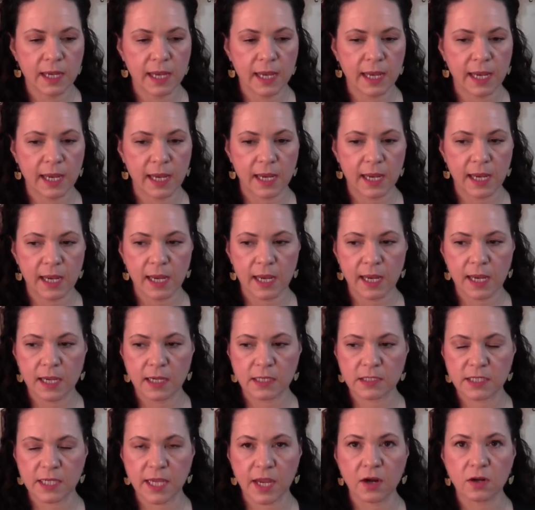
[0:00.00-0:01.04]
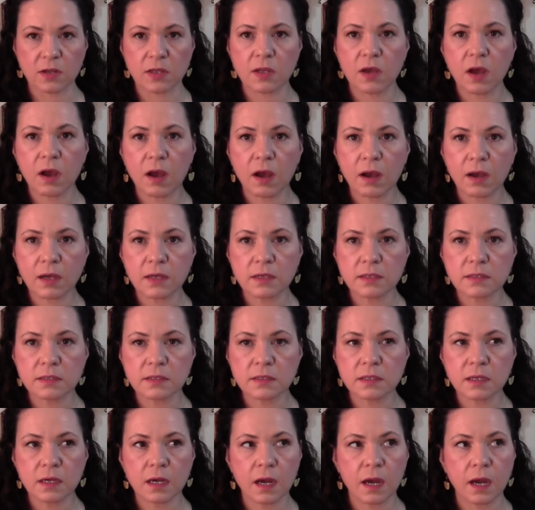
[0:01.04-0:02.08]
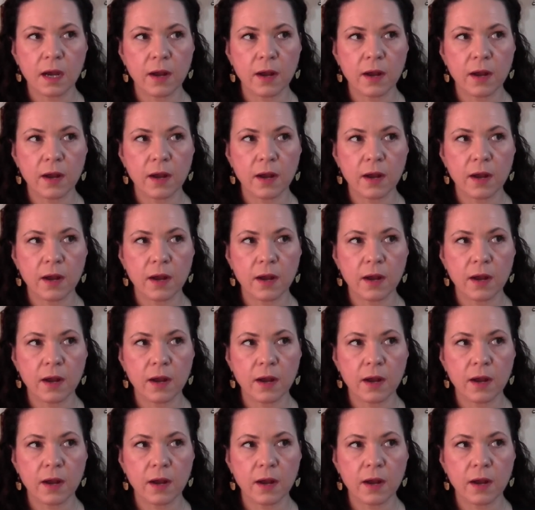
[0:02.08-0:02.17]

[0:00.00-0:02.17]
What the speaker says: and Guerlain,